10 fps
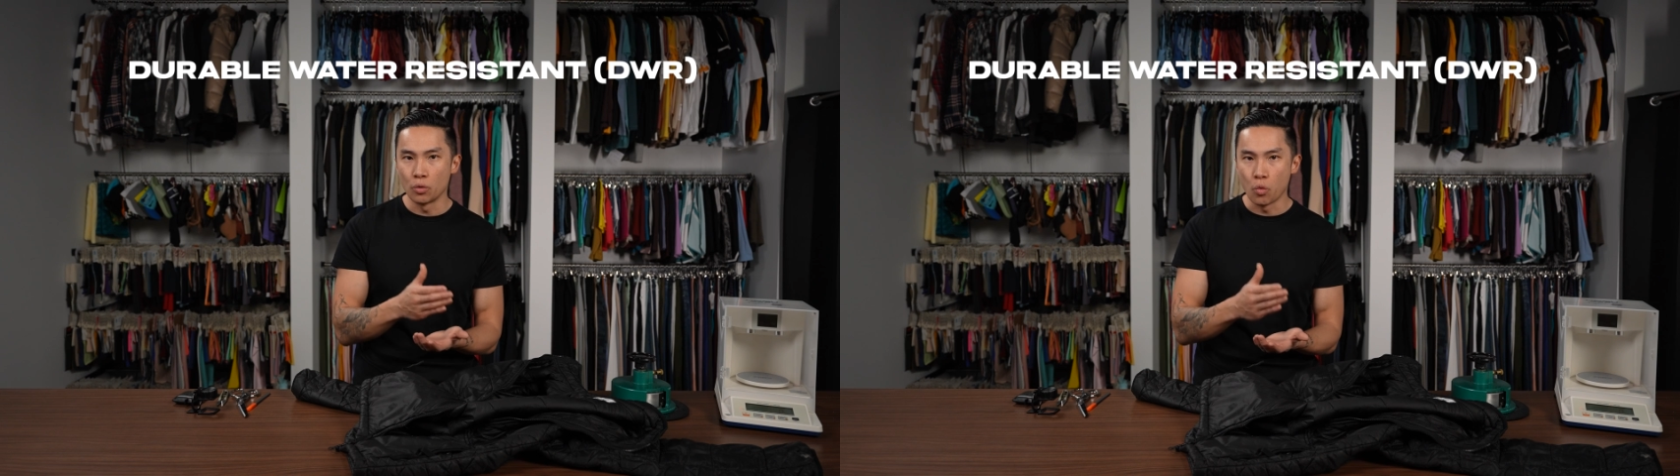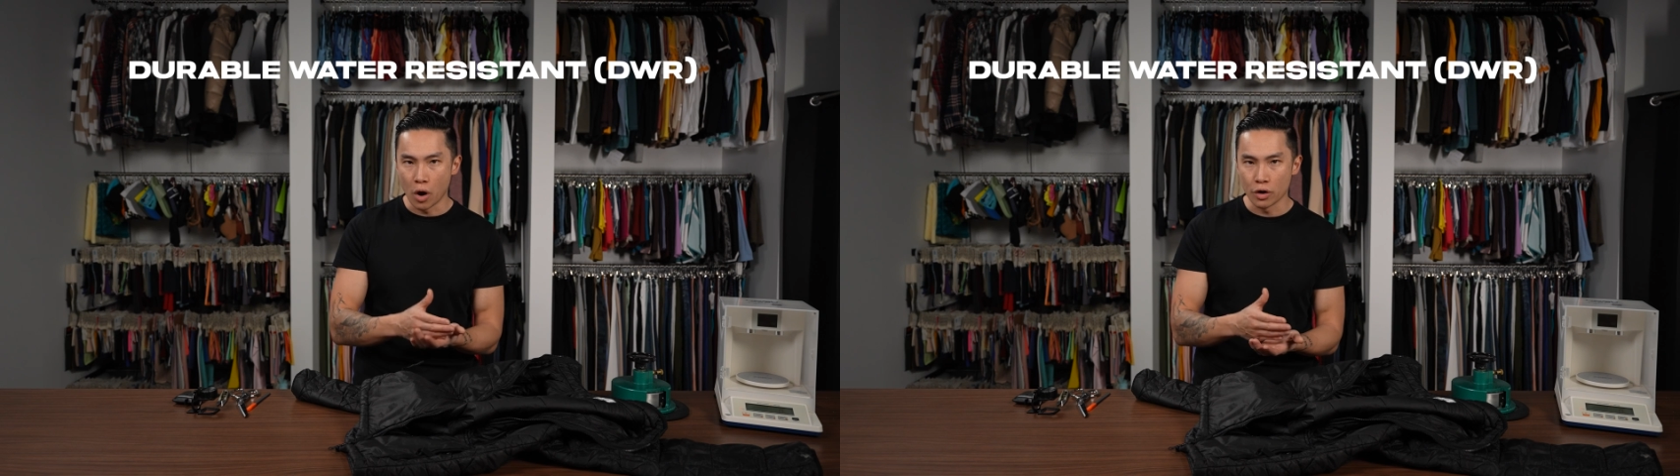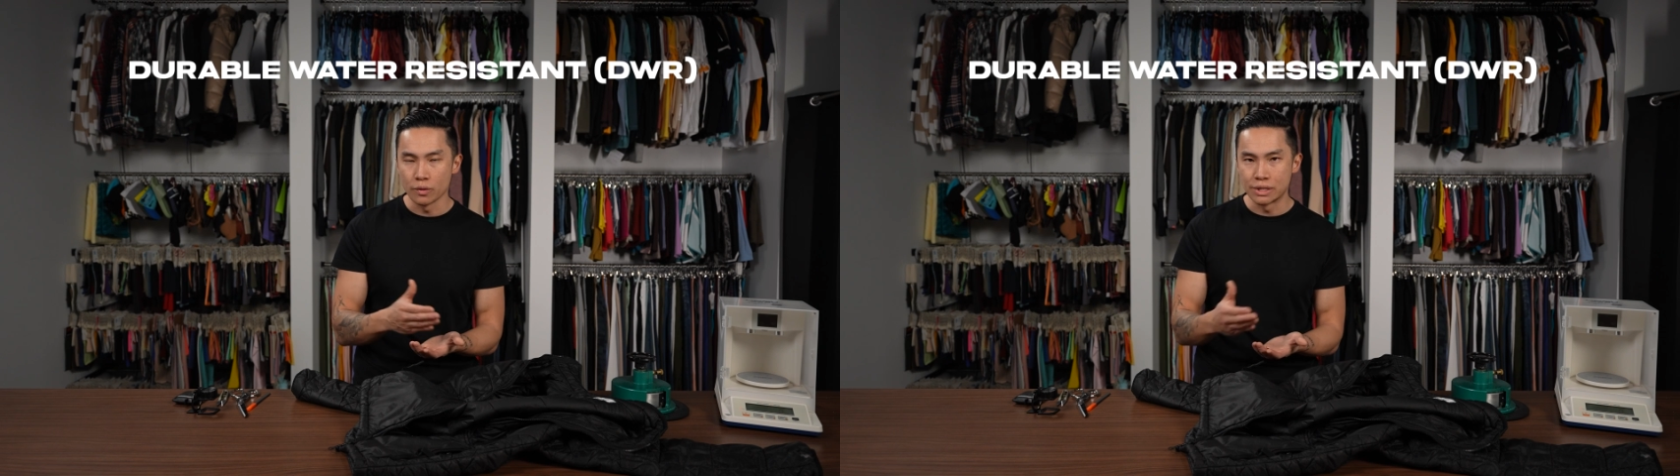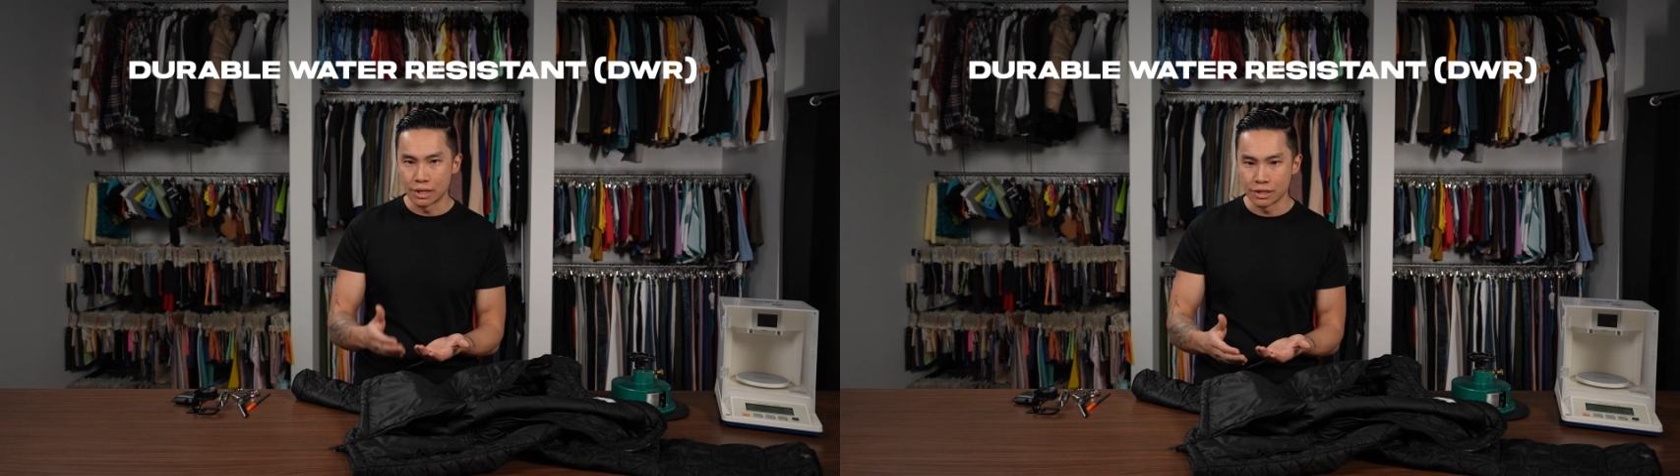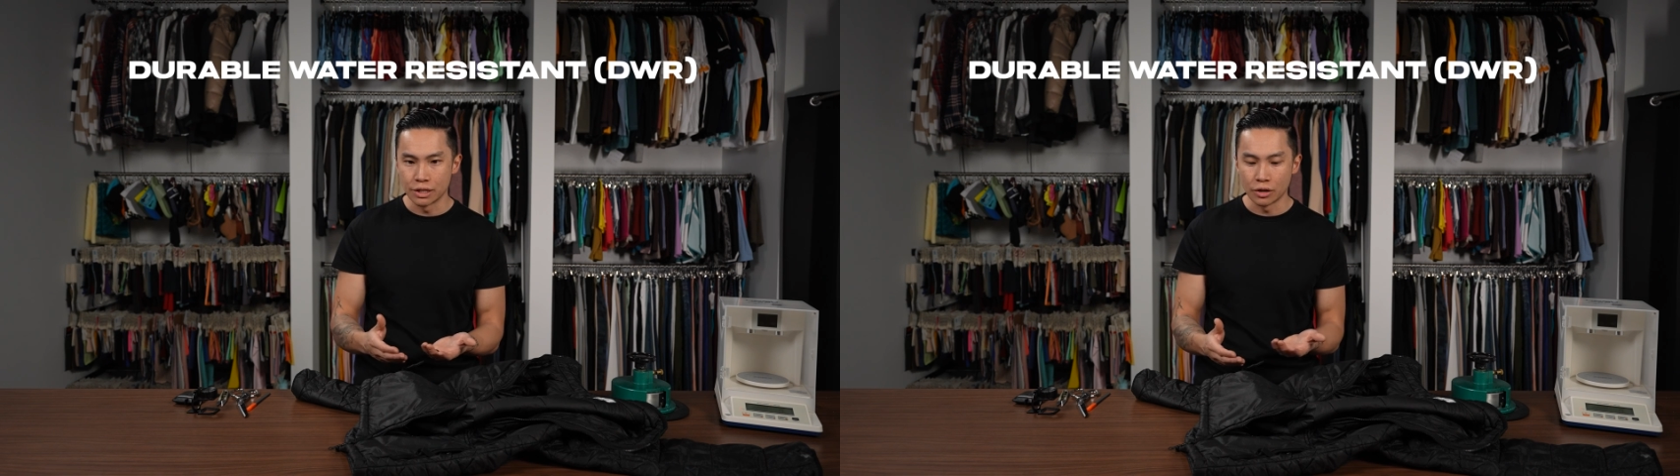water
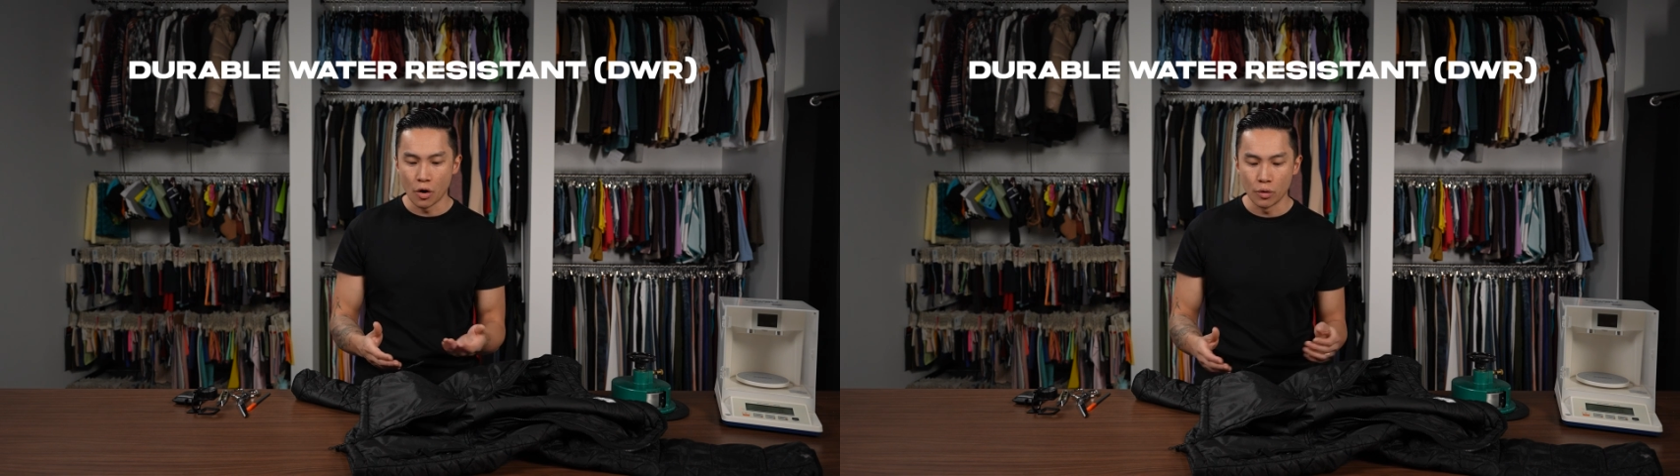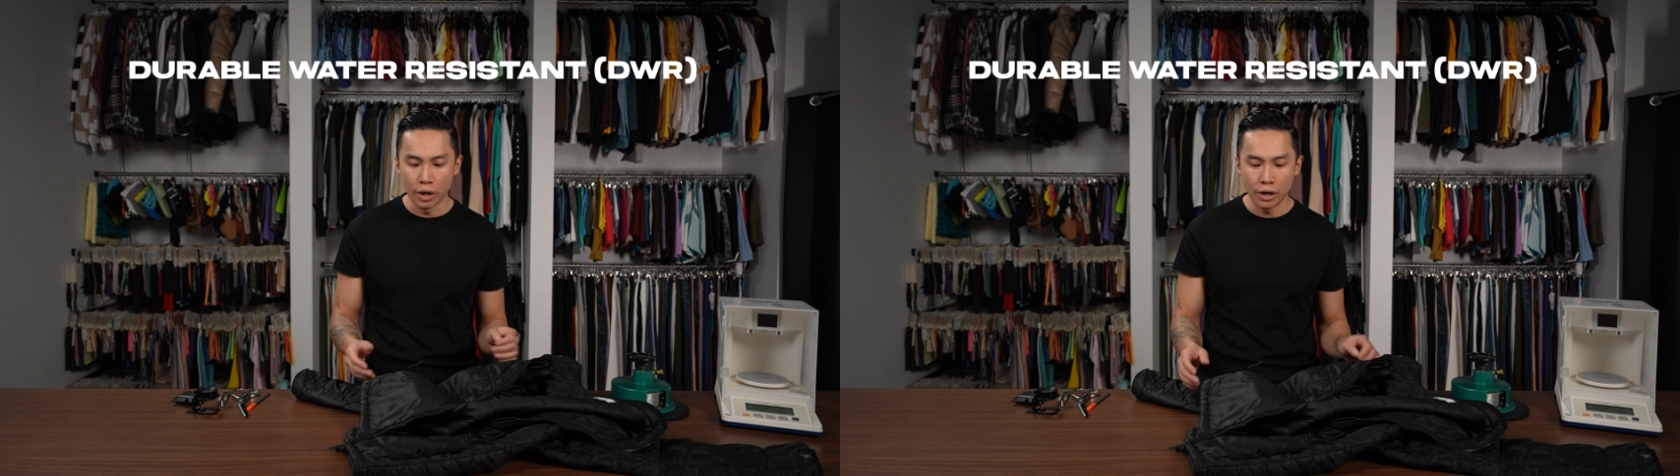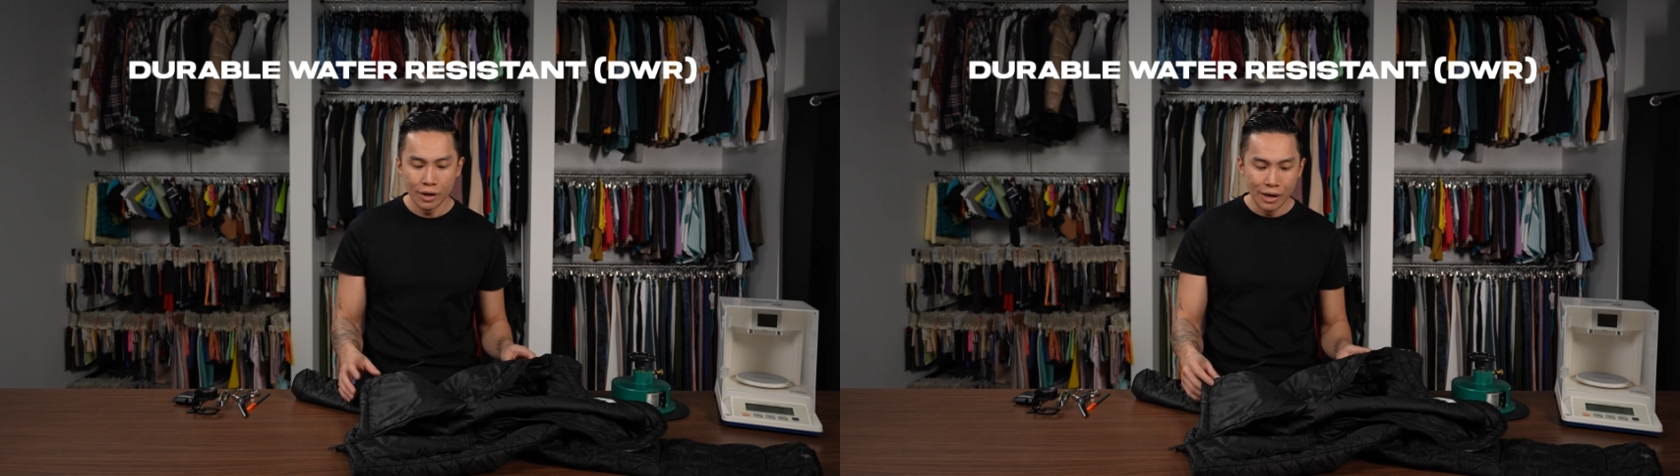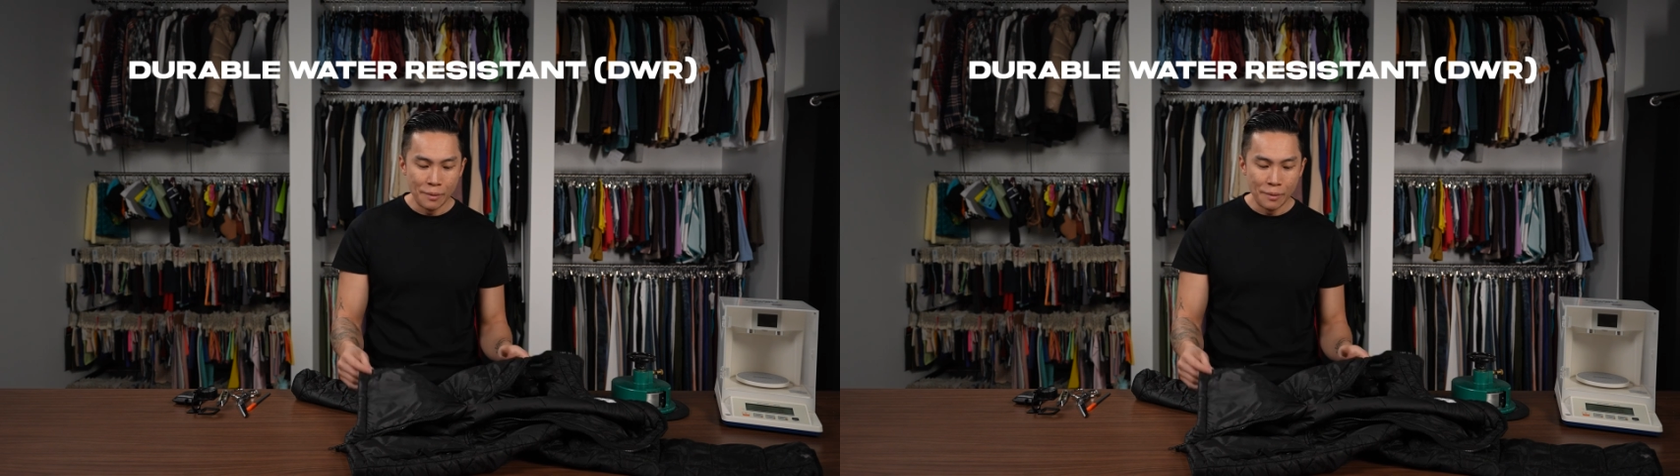resistant coating.